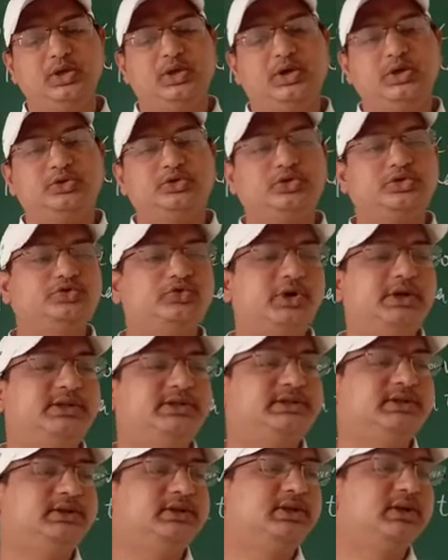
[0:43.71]
So
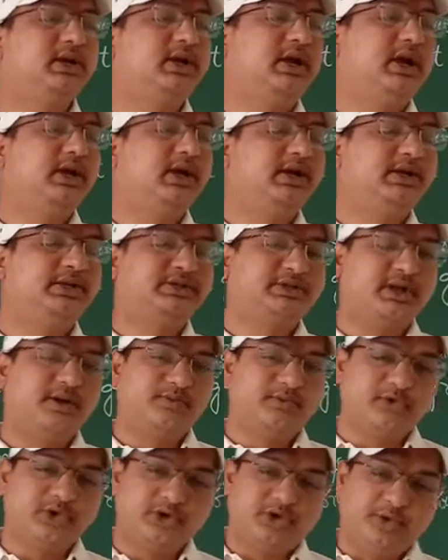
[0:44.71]
students, let us come
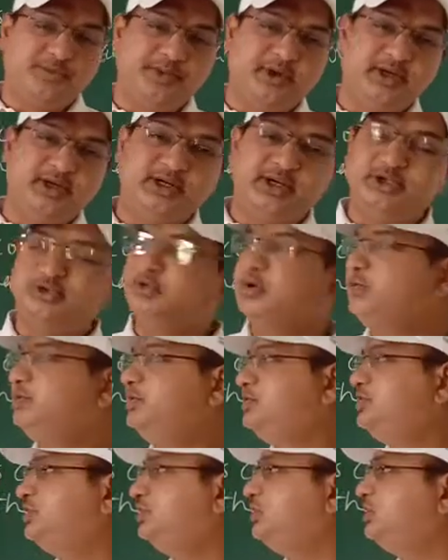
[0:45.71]
to the topic natural
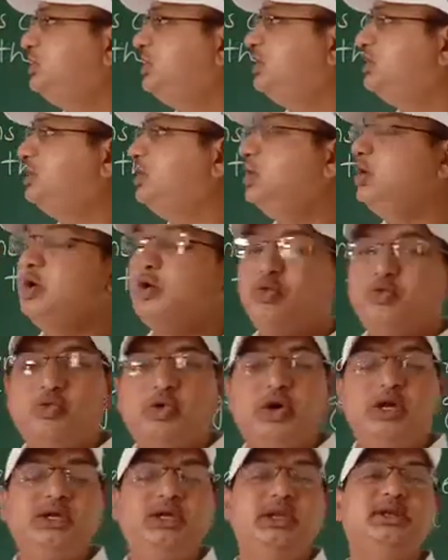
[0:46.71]
vegetation.
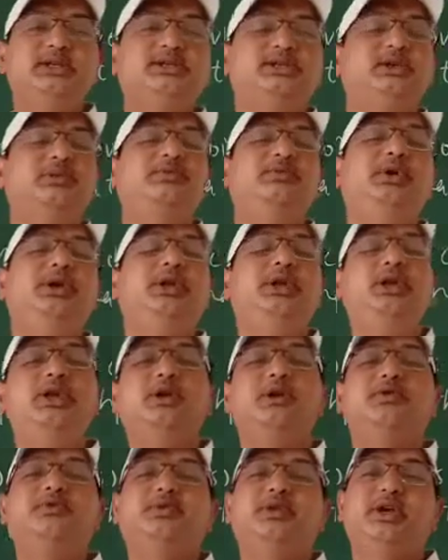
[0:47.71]
What is the meaning
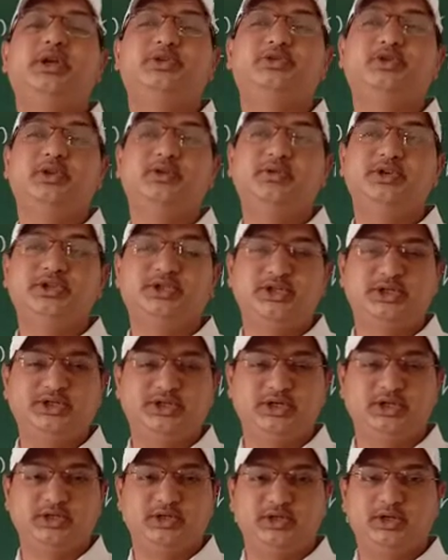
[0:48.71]
of natural
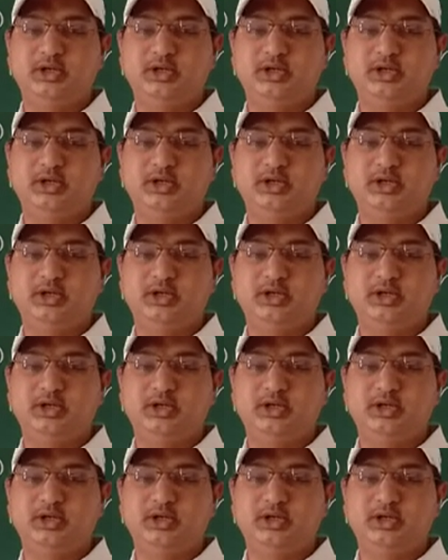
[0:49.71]
vegetation?